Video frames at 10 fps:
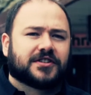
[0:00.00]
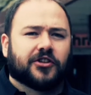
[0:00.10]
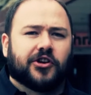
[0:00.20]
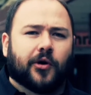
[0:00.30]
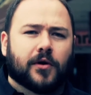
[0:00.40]
to
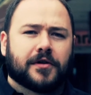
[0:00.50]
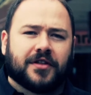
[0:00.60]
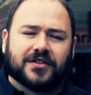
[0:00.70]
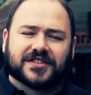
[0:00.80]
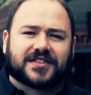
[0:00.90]
the
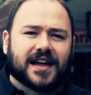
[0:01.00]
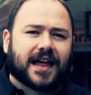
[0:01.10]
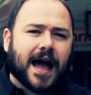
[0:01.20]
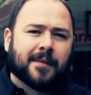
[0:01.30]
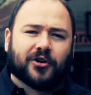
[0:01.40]
north, the state
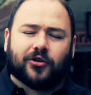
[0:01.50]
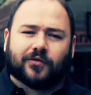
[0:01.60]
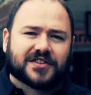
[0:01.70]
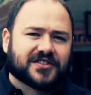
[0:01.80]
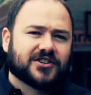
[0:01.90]
capitol
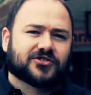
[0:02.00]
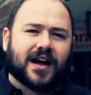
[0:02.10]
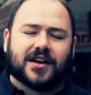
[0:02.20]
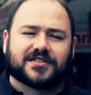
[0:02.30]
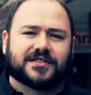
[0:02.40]
and residential
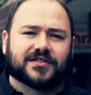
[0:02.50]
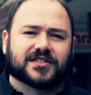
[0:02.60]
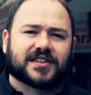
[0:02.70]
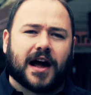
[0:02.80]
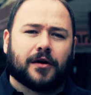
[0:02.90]
housing to the
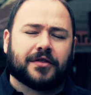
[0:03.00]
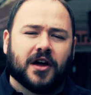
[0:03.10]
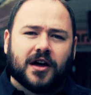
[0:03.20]
south,